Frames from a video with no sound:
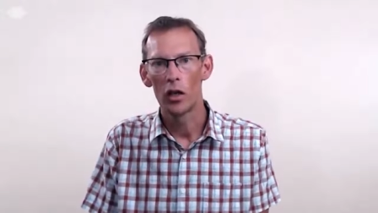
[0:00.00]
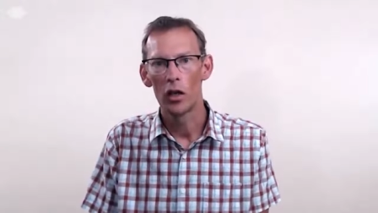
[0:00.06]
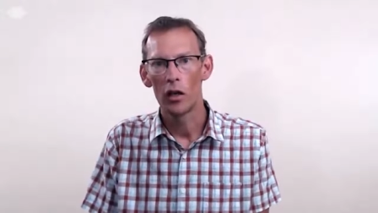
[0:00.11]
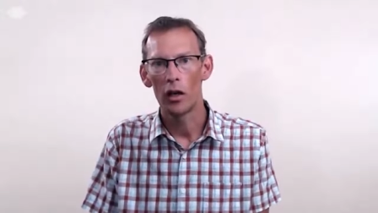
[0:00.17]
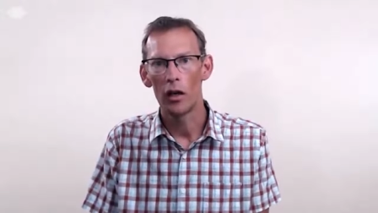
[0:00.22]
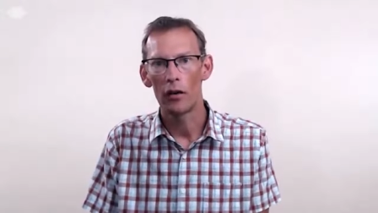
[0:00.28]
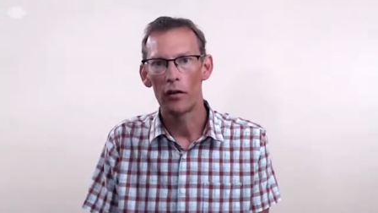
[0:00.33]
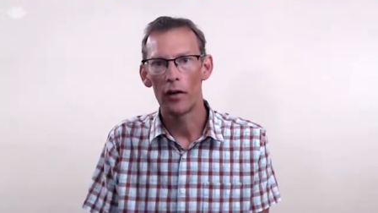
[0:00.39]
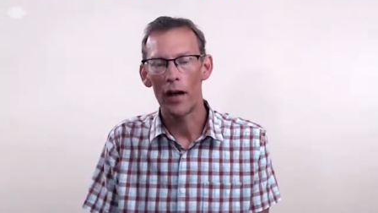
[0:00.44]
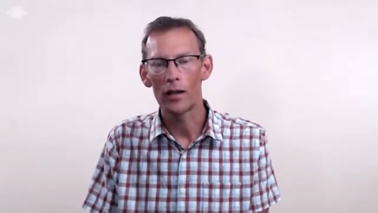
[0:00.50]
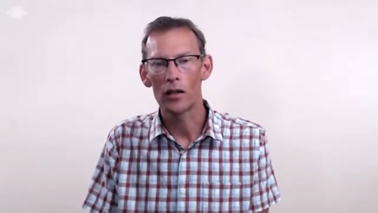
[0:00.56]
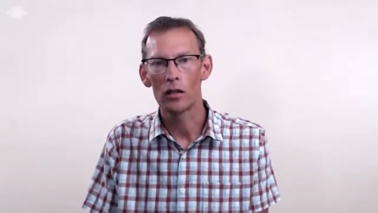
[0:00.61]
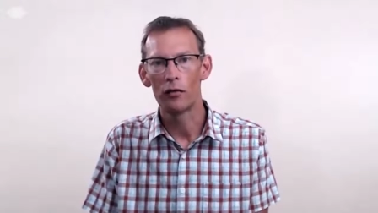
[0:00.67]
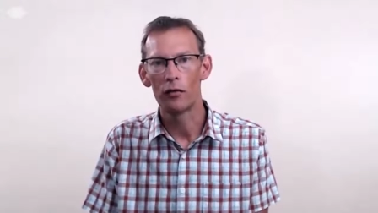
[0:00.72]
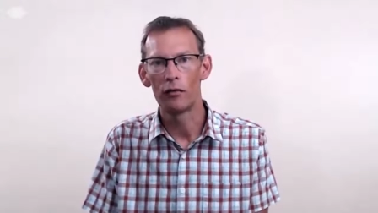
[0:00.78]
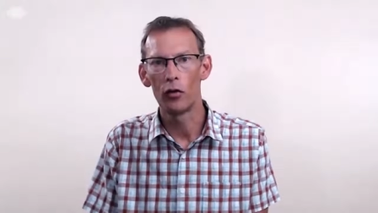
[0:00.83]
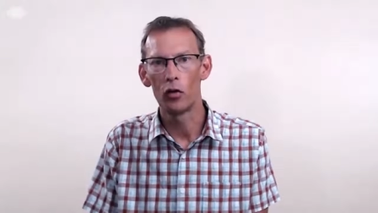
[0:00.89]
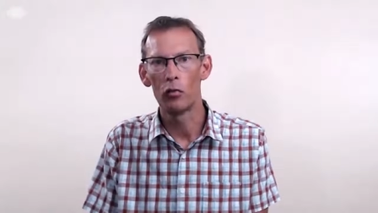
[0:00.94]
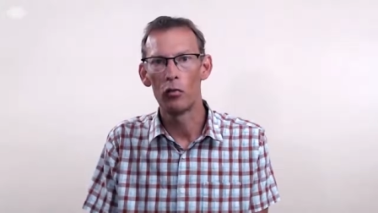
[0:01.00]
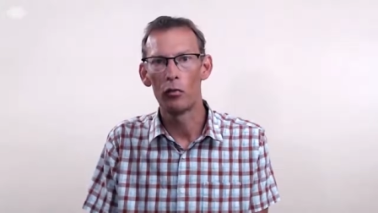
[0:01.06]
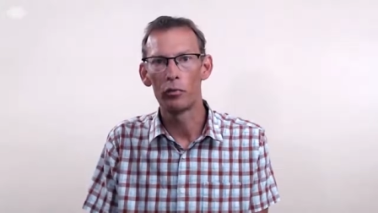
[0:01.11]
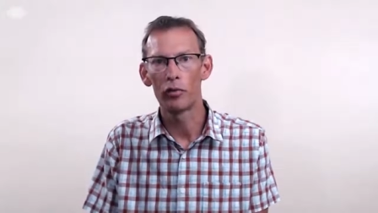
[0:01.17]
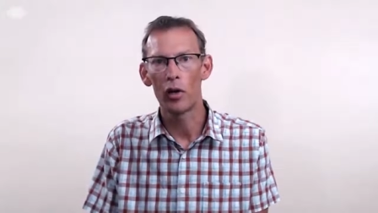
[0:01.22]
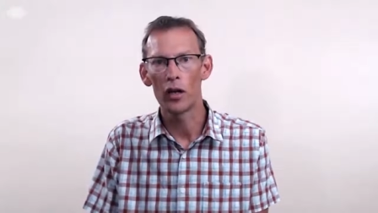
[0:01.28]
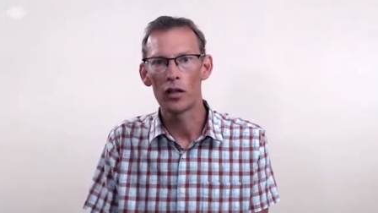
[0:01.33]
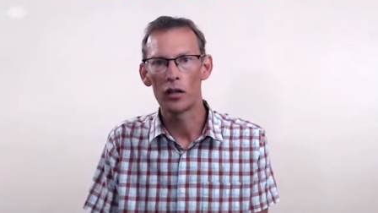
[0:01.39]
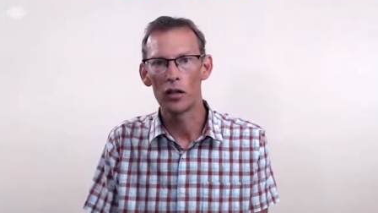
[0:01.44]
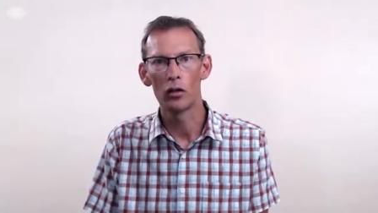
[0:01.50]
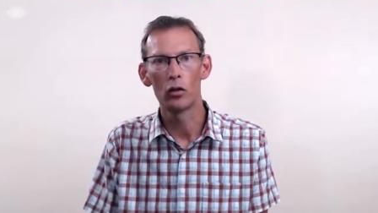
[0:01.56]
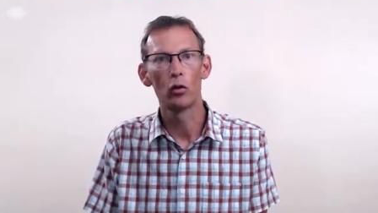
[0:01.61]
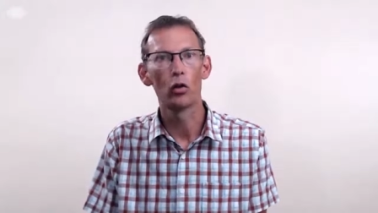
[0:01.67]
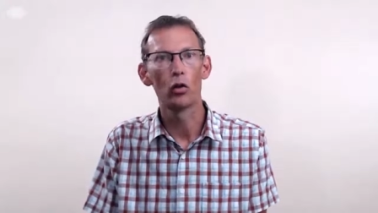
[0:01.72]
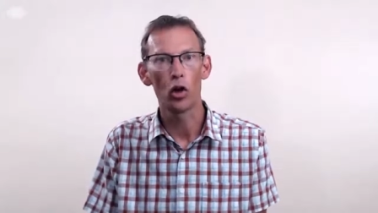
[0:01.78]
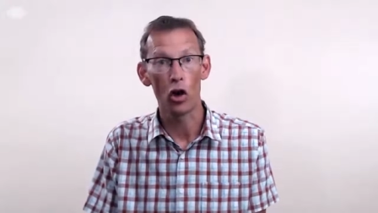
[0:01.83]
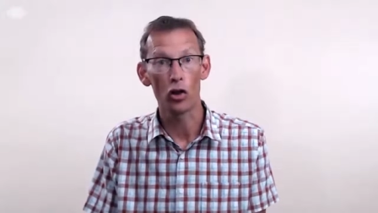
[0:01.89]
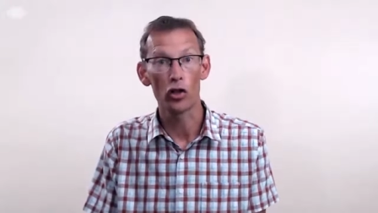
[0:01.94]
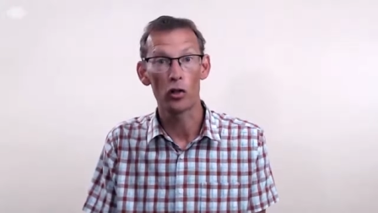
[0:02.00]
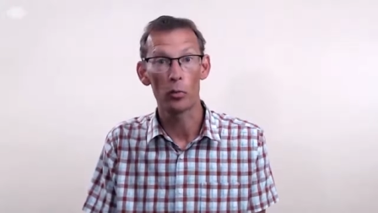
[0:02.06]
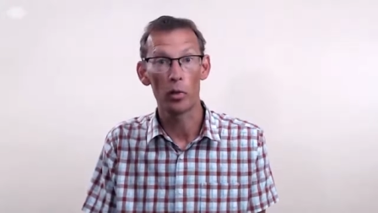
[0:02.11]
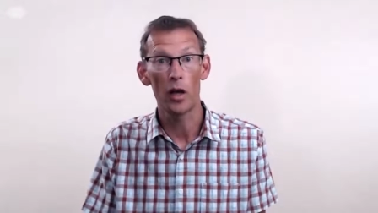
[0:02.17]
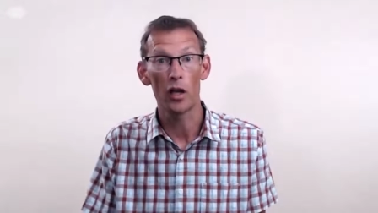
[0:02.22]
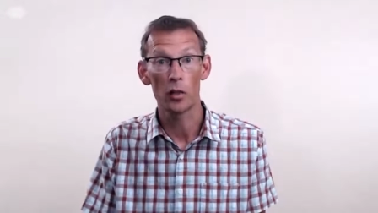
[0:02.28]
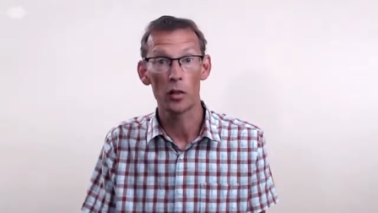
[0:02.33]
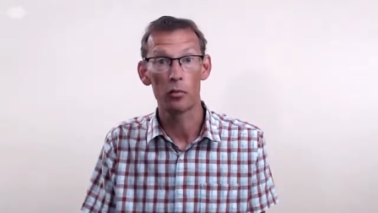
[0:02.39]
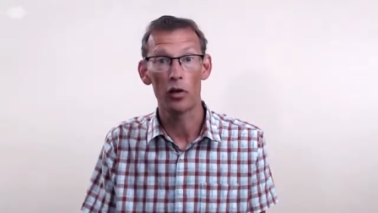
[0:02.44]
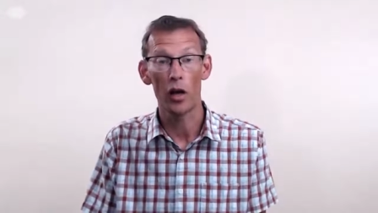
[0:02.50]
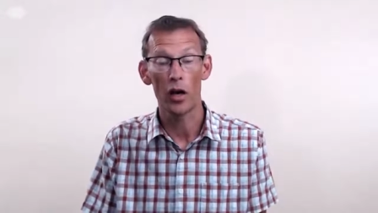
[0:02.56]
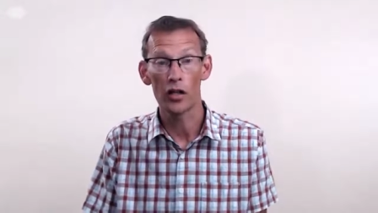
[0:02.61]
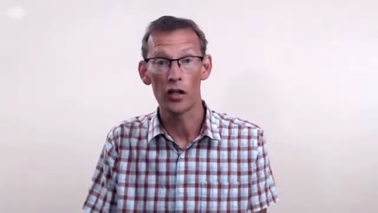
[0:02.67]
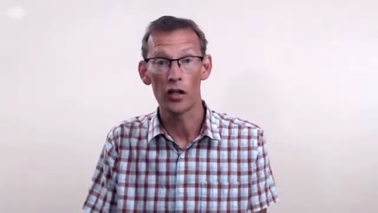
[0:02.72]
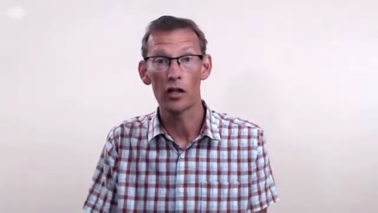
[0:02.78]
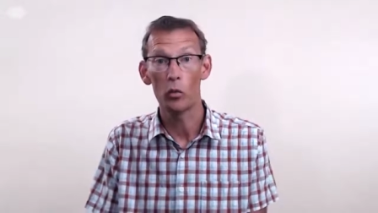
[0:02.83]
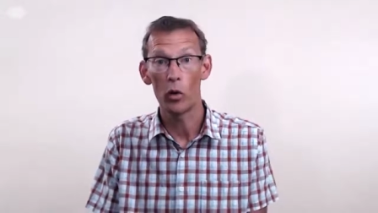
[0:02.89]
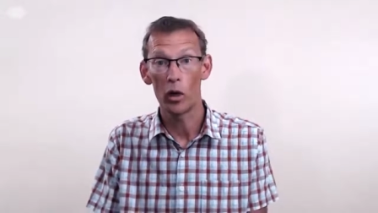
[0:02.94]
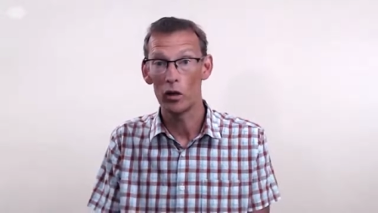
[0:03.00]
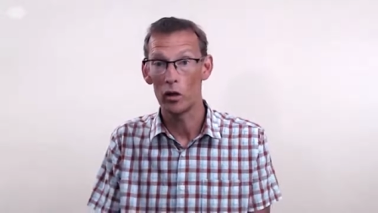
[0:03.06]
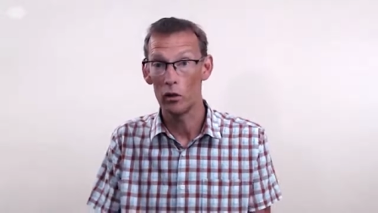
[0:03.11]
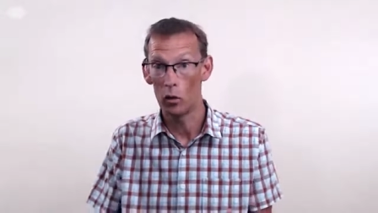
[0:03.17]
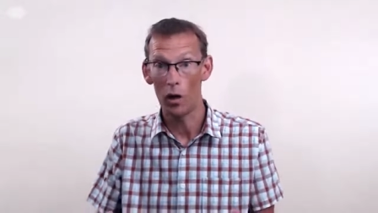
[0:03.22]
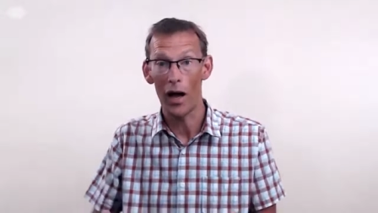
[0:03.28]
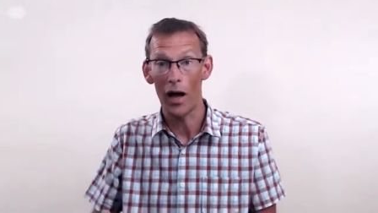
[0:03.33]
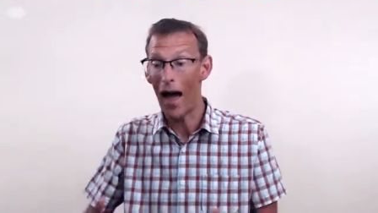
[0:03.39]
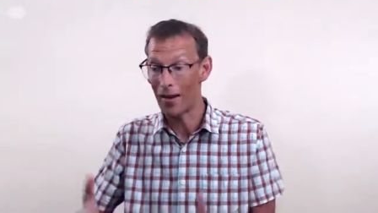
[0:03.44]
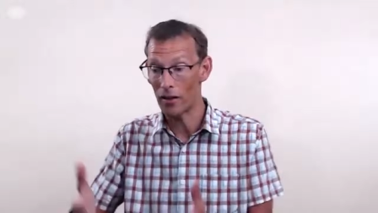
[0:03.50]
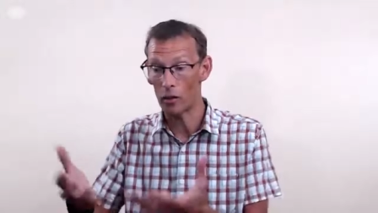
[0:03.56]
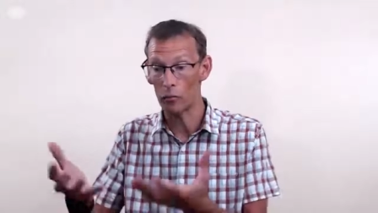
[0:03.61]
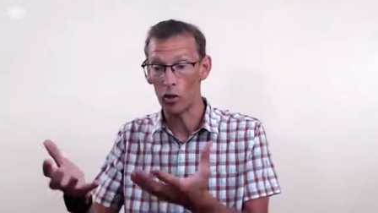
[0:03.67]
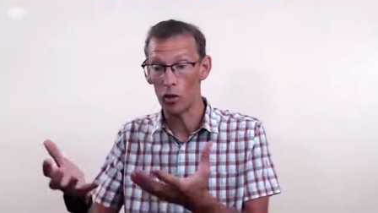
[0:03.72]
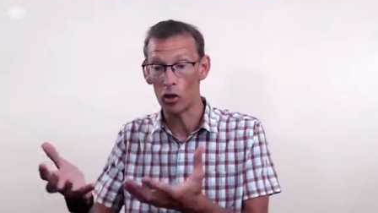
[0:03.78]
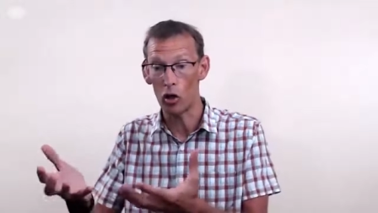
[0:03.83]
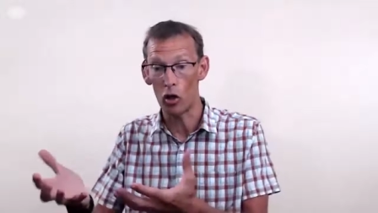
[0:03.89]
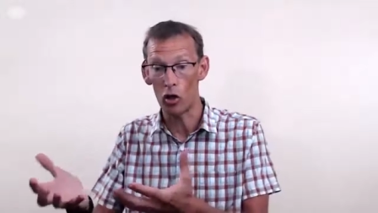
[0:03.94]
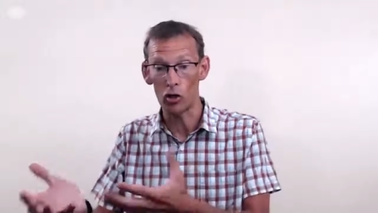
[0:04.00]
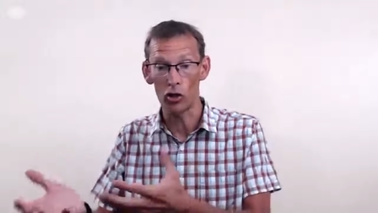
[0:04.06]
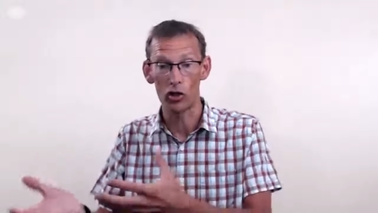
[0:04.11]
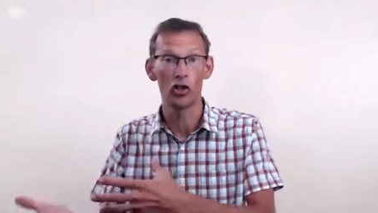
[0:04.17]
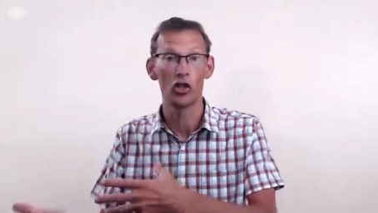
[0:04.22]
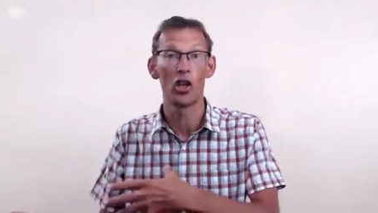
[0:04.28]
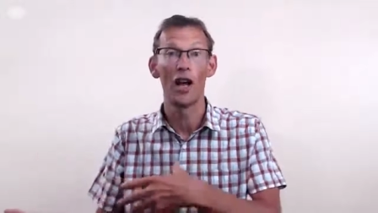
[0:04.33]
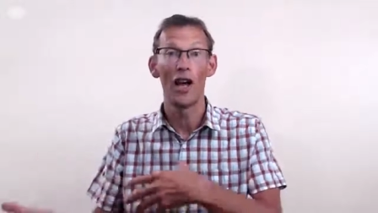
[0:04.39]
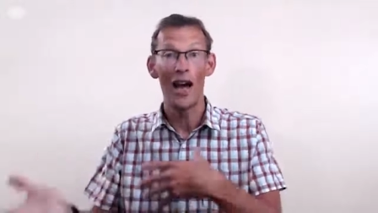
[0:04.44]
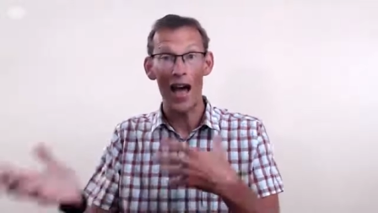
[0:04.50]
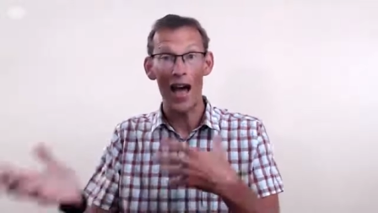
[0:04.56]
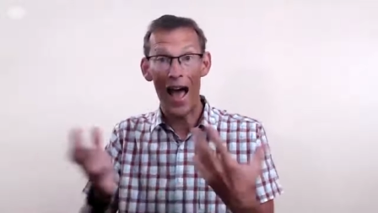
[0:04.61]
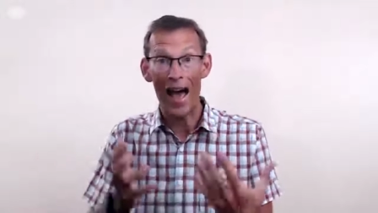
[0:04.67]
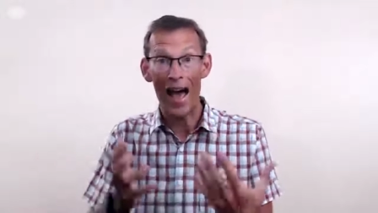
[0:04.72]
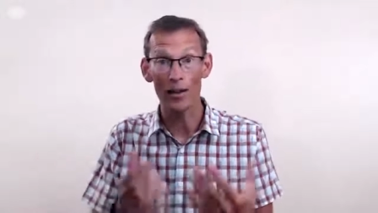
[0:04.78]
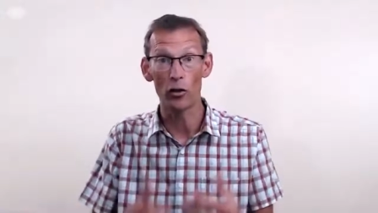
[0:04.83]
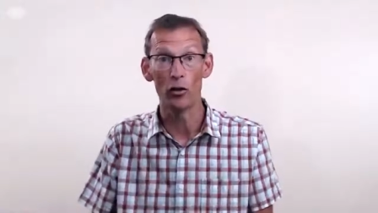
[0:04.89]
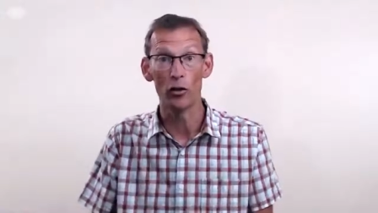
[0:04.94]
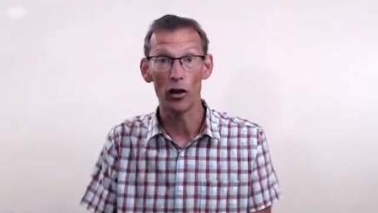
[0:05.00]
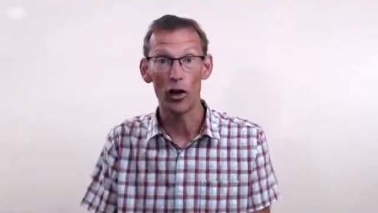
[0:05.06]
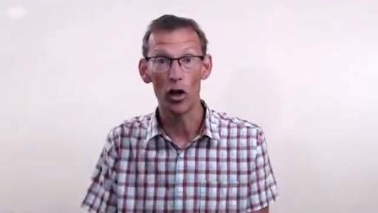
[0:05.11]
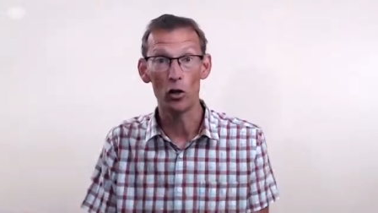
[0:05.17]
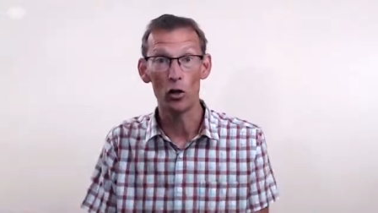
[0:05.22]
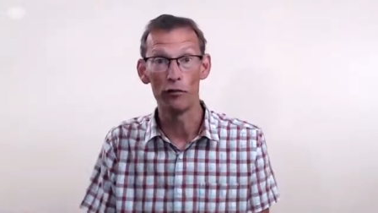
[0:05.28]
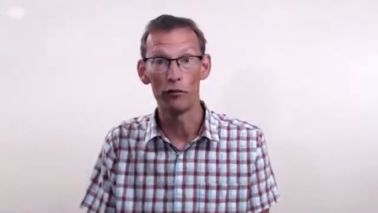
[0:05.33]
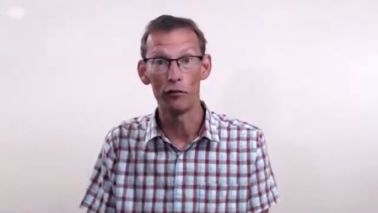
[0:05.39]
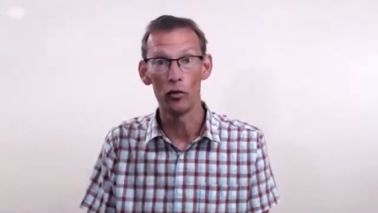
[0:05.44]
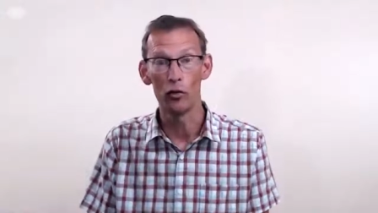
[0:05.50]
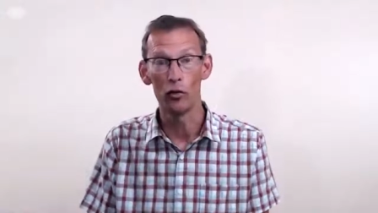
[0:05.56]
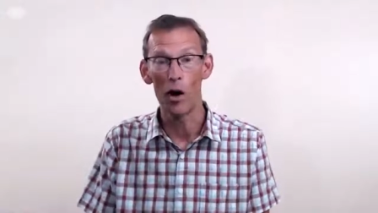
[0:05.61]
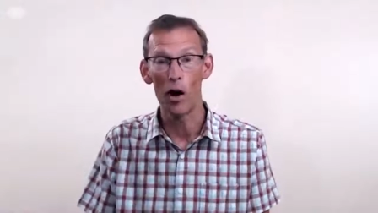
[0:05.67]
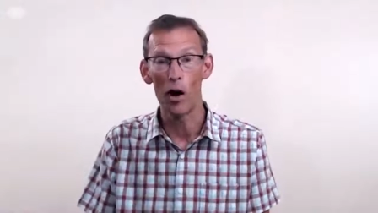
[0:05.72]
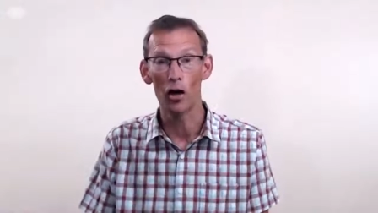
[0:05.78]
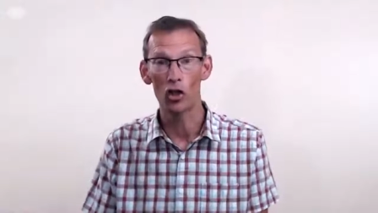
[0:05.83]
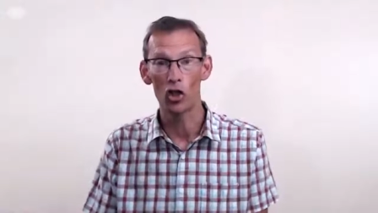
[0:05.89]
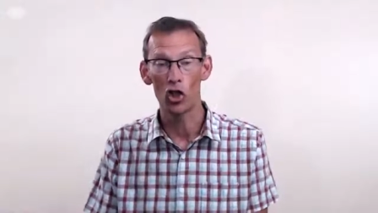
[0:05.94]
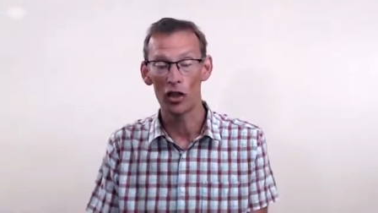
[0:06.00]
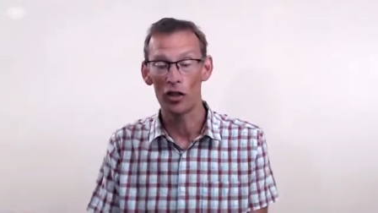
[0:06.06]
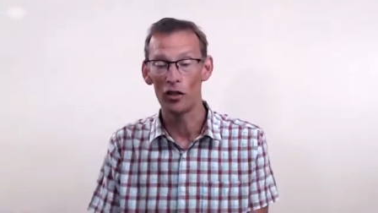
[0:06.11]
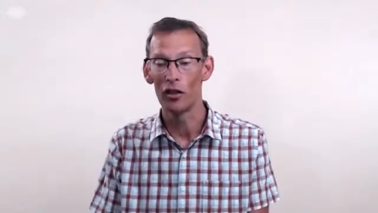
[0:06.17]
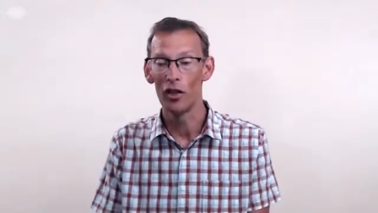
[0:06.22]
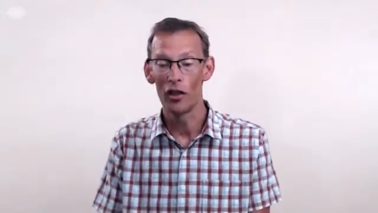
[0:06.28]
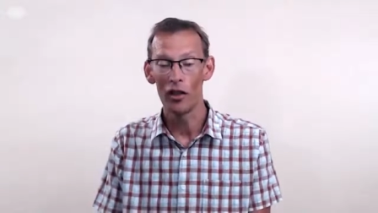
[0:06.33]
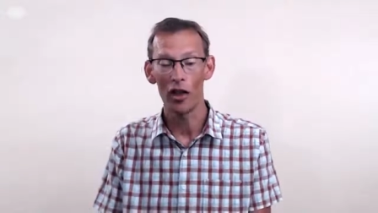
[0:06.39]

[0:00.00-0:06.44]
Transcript: uh, that's a form of pricing called cost plus pricing where you add up your costs add on a hopeful margin,